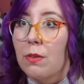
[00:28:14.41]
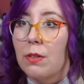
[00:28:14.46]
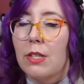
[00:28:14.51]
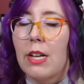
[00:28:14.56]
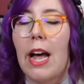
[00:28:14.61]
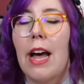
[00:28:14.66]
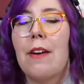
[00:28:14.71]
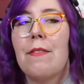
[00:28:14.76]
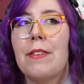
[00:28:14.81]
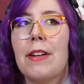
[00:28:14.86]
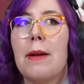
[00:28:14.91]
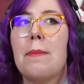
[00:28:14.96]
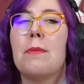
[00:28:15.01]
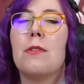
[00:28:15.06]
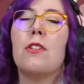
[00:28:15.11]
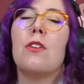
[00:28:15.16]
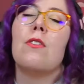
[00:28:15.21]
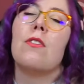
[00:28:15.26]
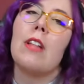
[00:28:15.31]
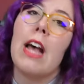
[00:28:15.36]
was to have an
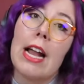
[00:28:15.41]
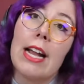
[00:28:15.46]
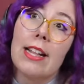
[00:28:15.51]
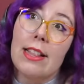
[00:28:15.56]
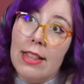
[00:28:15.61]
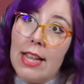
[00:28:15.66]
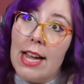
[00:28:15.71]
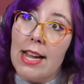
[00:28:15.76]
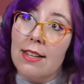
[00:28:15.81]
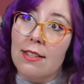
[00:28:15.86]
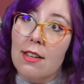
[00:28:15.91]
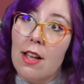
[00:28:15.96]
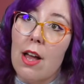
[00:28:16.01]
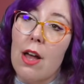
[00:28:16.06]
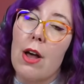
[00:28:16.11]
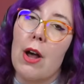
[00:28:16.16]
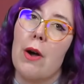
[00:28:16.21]
episode like this